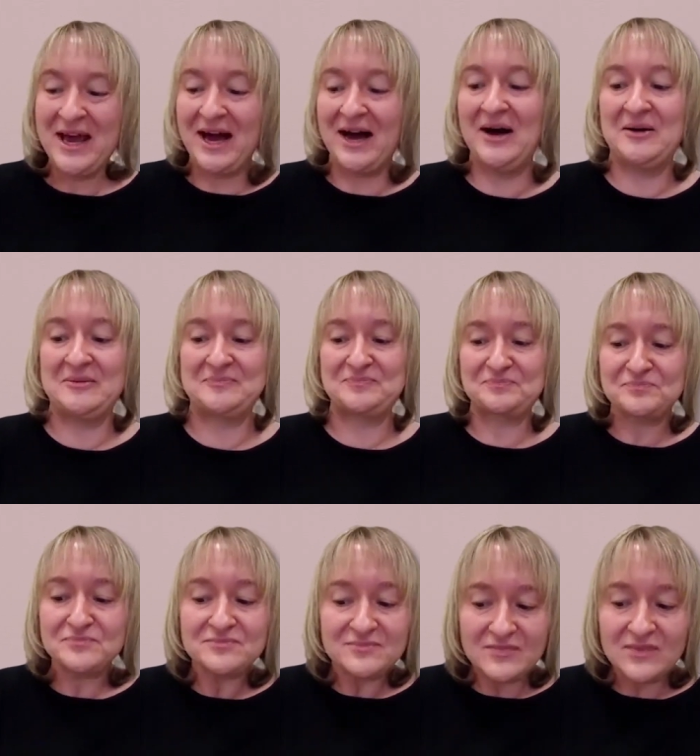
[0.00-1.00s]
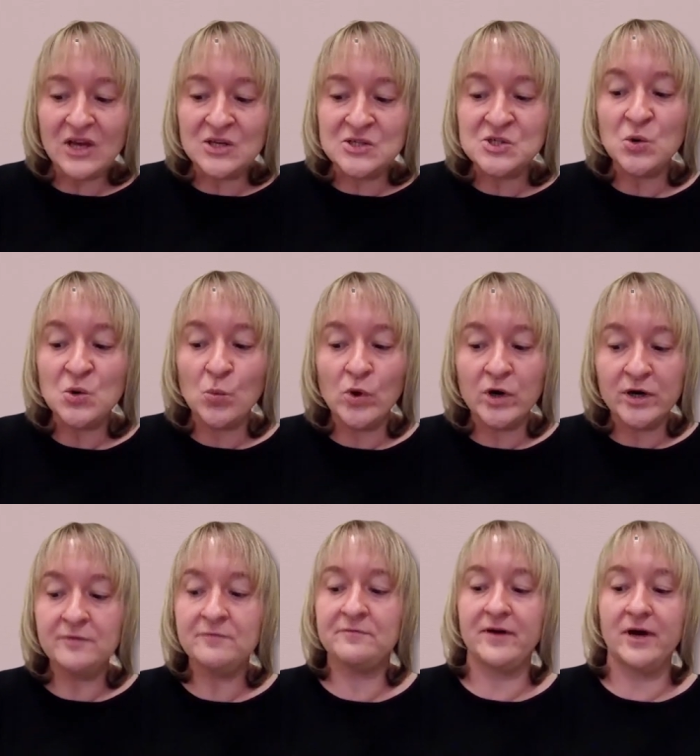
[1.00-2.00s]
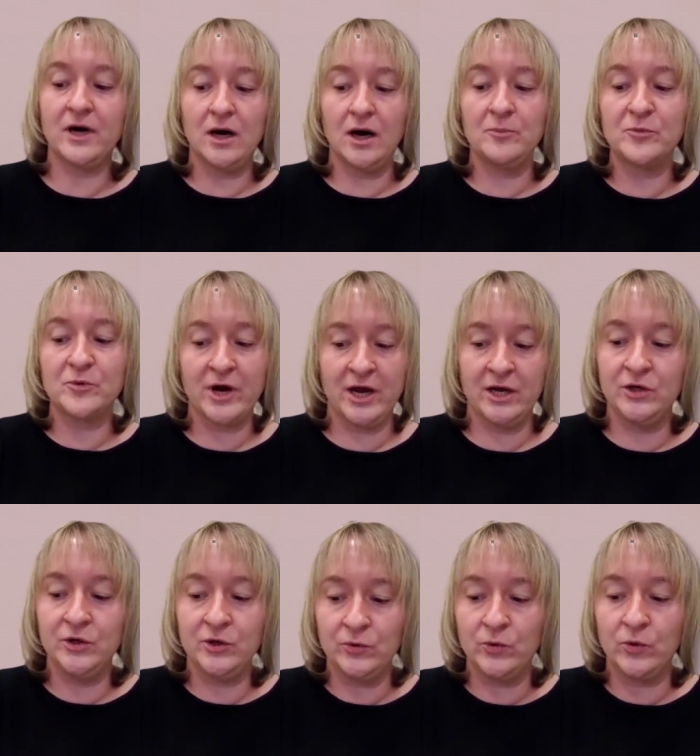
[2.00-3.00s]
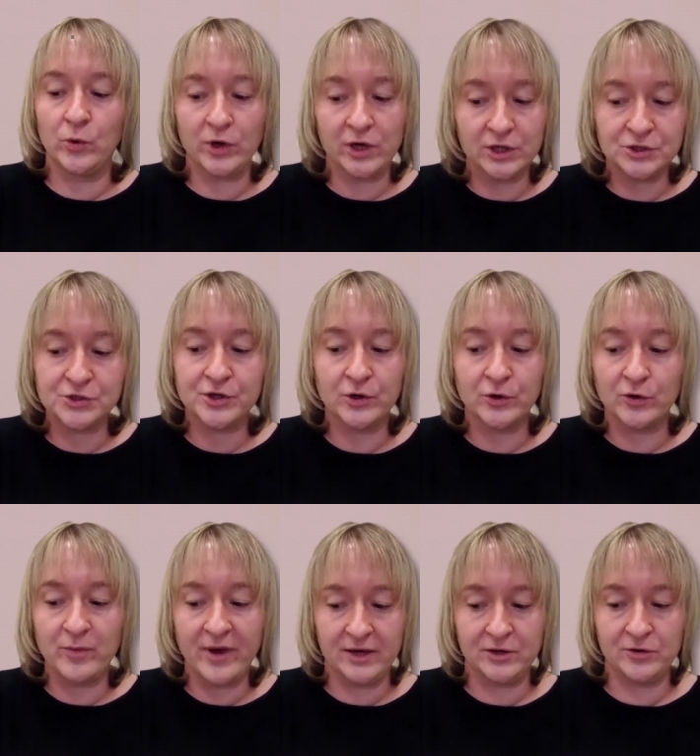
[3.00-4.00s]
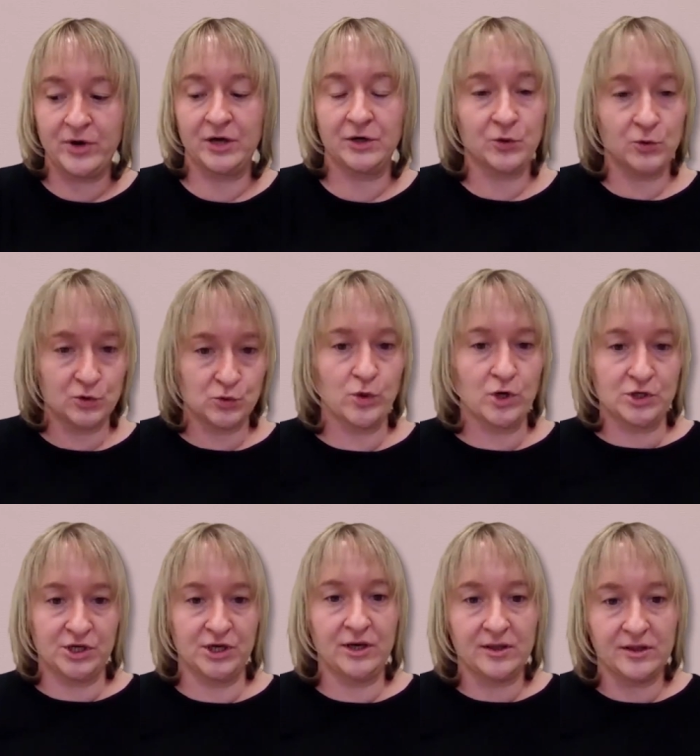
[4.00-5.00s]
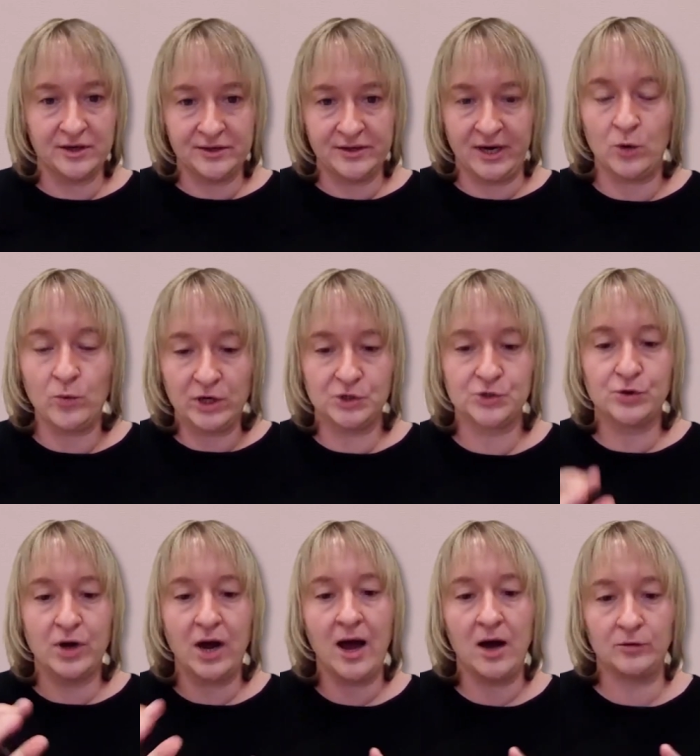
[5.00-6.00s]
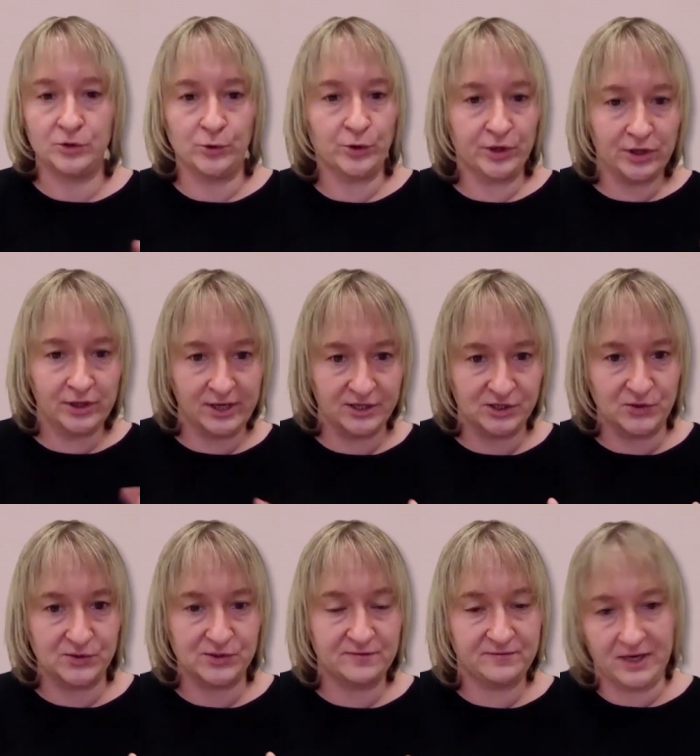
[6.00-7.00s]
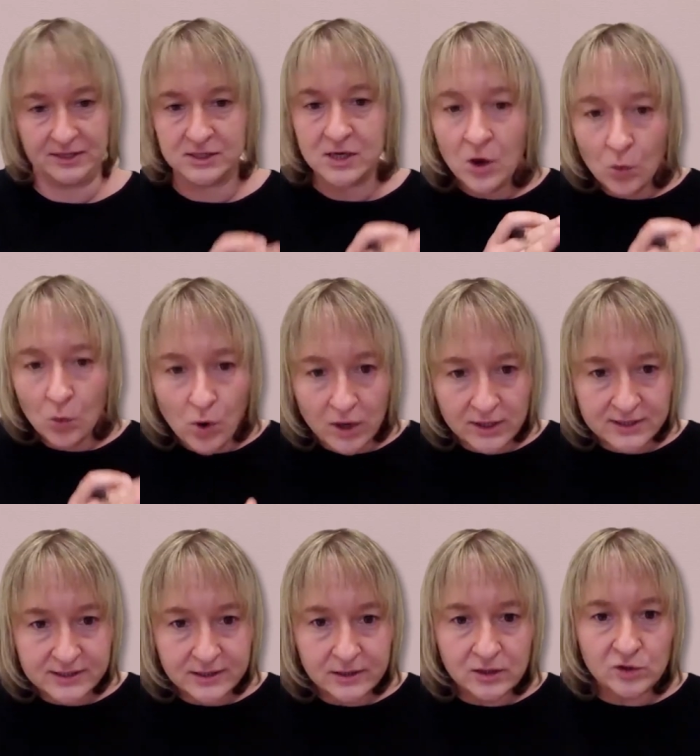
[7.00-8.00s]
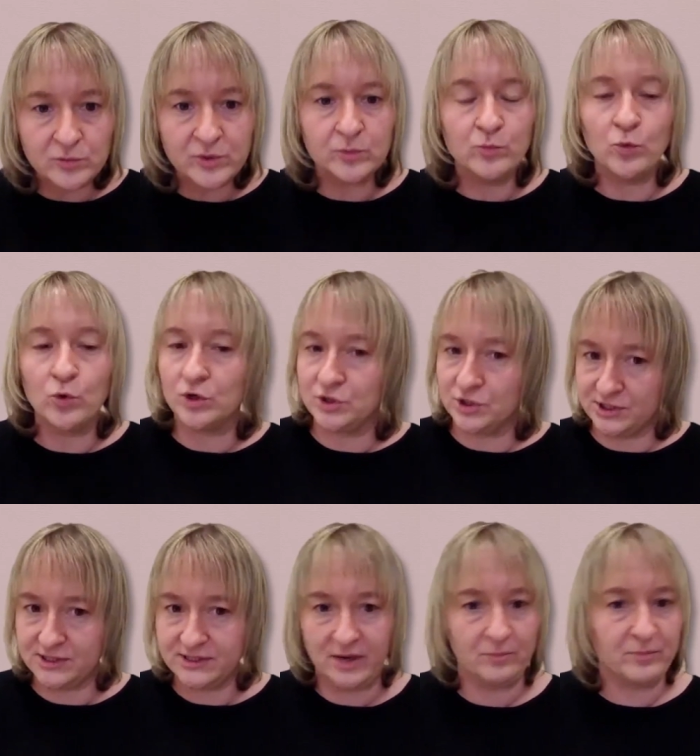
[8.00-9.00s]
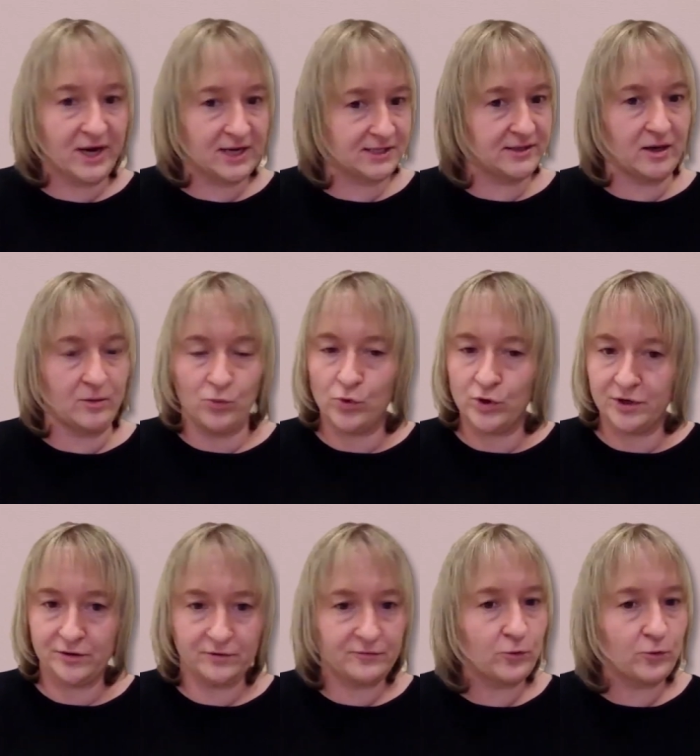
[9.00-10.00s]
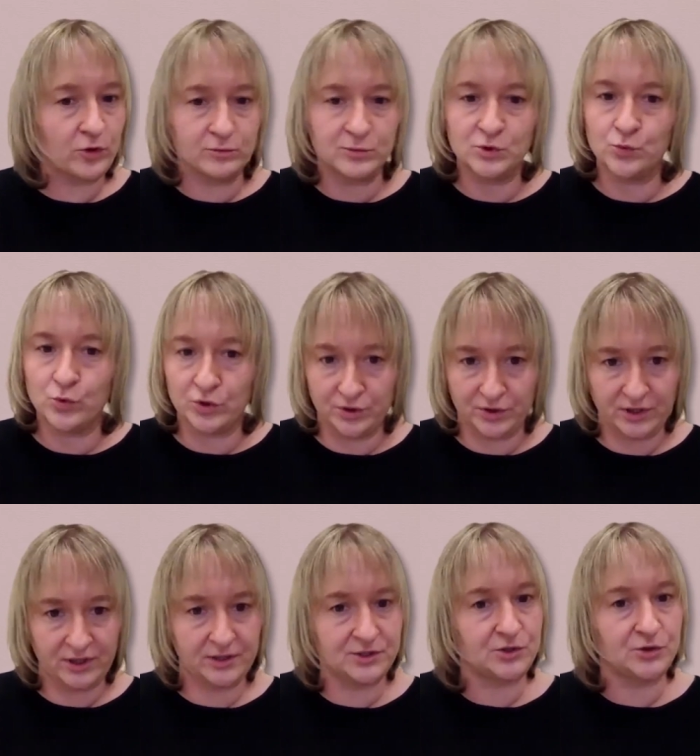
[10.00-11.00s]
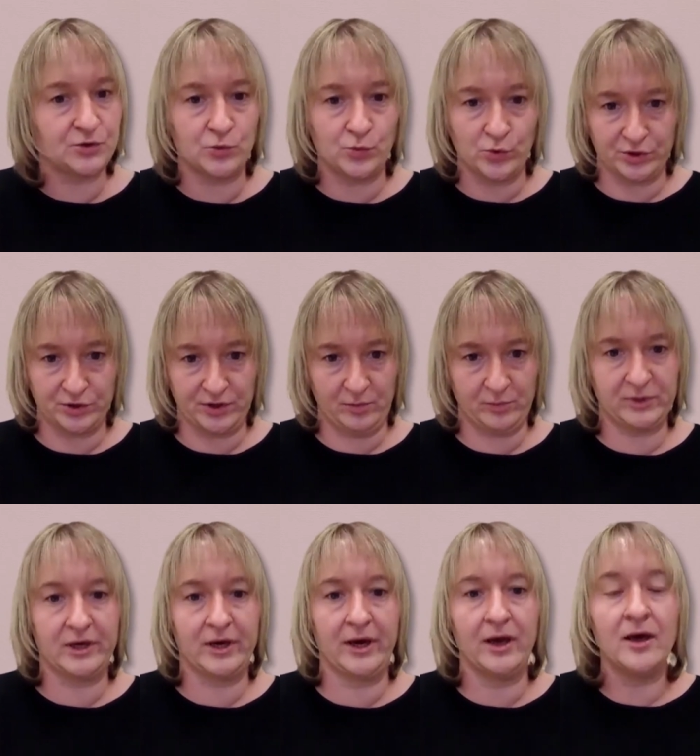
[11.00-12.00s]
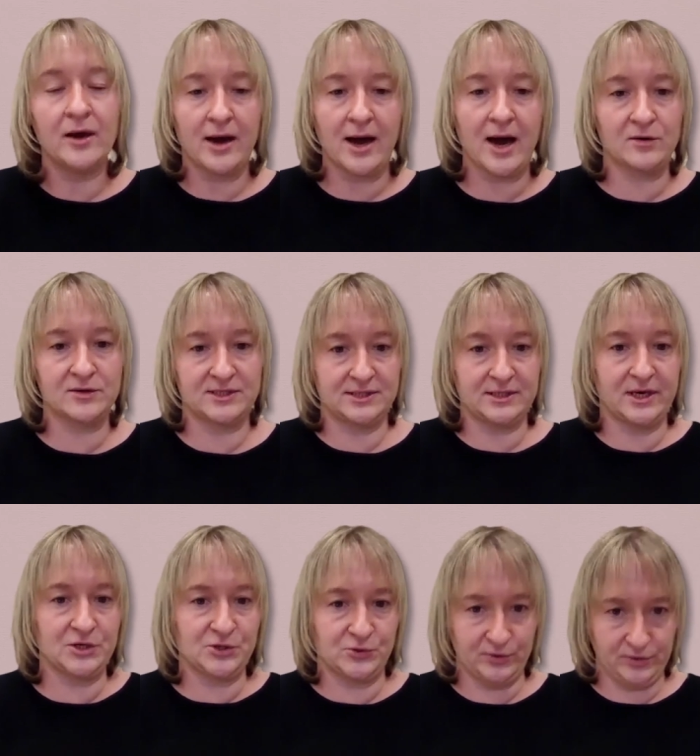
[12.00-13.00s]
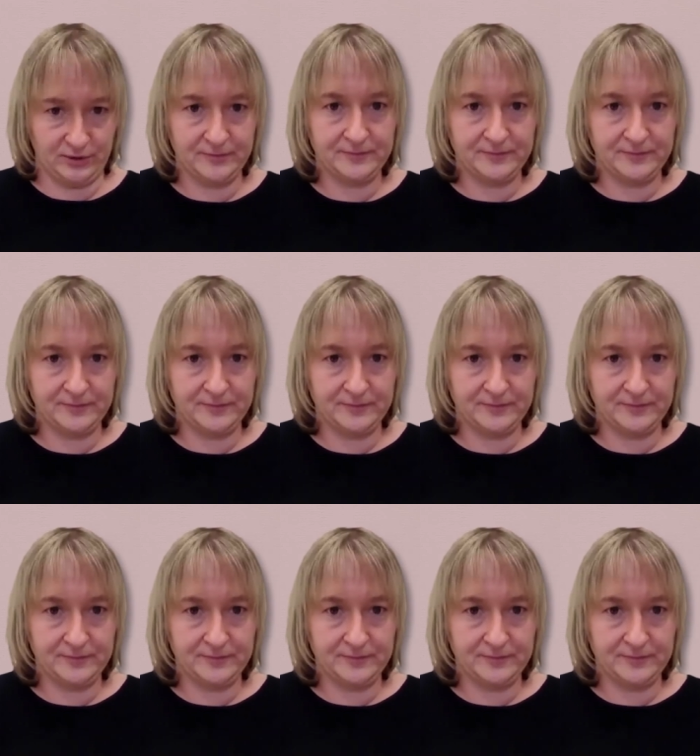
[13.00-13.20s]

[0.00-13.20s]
Um, so, what if a brand new orchestra or band director was watching and they're not quite sure how to organize those events? Walk us a little bit more, just step by step. What are the forms? What do the kids do? What do they play? How is it scheduled?